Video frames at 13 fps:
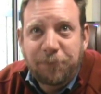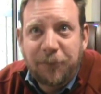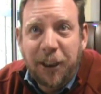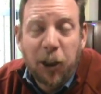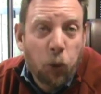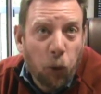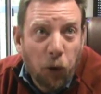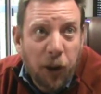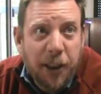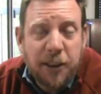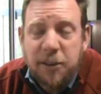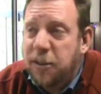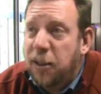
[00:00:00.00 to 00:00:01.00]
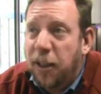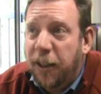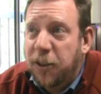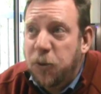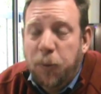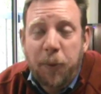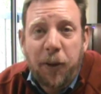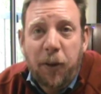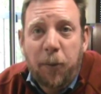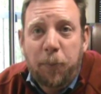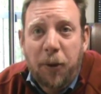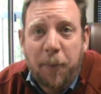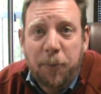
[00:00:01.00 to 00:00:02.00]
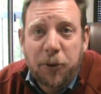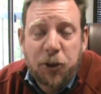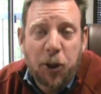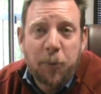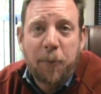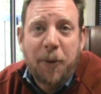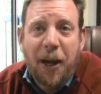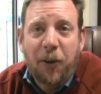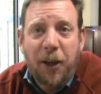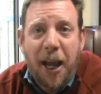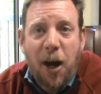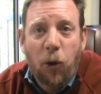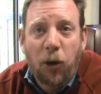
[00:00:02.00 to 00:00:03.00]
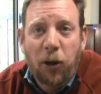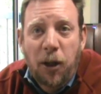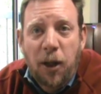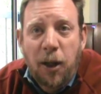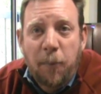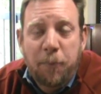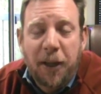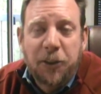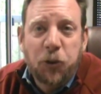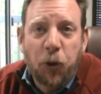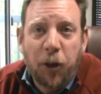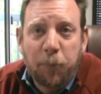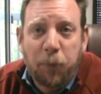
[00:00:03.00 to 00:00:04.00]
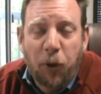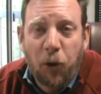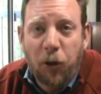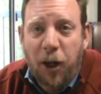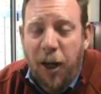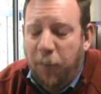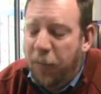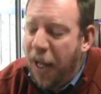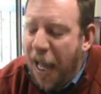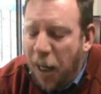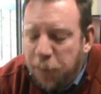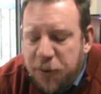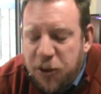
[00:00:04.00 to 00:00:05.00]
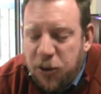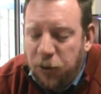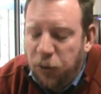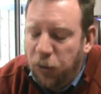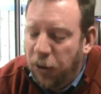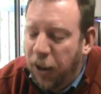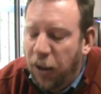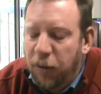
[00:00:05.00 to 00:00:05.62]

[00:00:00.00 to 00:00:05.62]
inquiries, I guess would be the proper term, about our mentoring program, absolutely.